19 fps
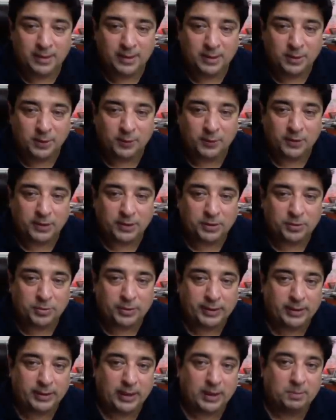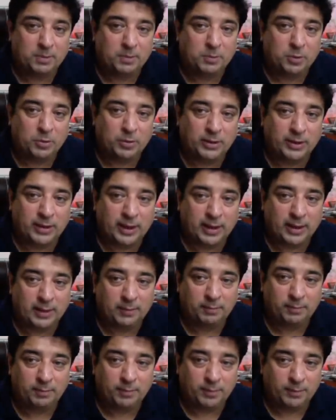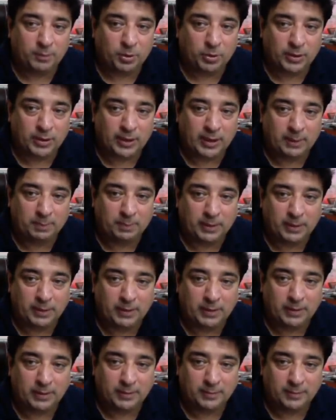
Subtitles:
So if you can do it, I'll be more than happy.